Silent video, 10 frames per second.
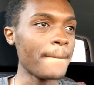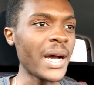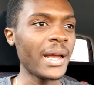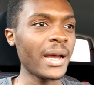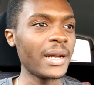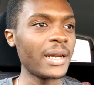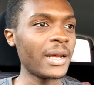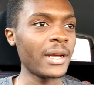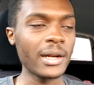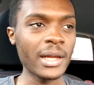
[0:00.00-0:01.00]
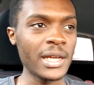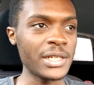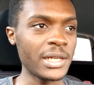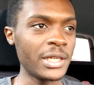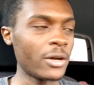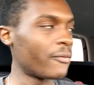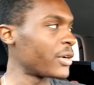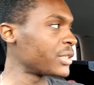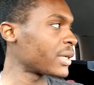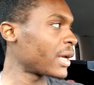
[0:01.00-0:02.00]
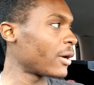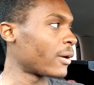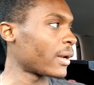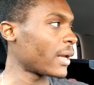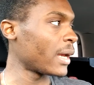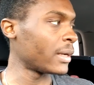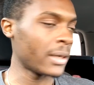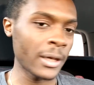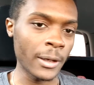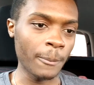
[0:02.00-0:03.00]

Mine had the HID conversion kit on it, and